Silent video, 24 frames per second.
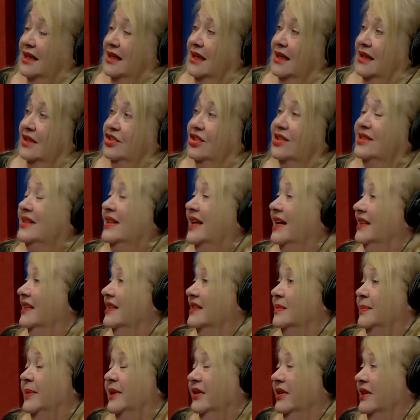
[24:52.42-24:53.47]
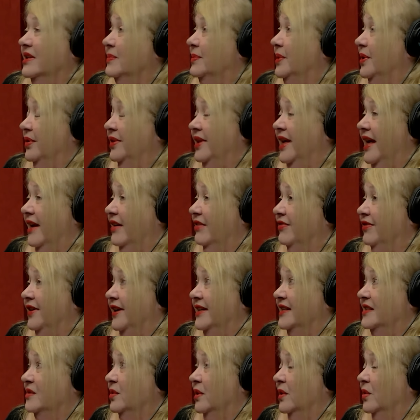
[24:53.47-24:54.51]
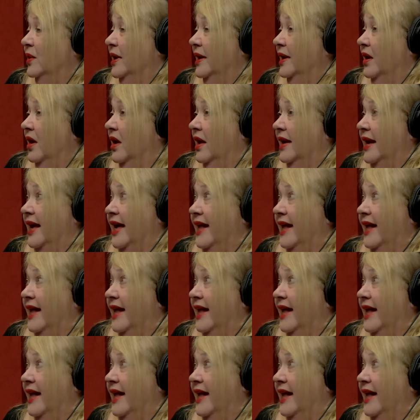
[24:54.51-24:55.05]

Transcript: just like the spirits both had to face what went on.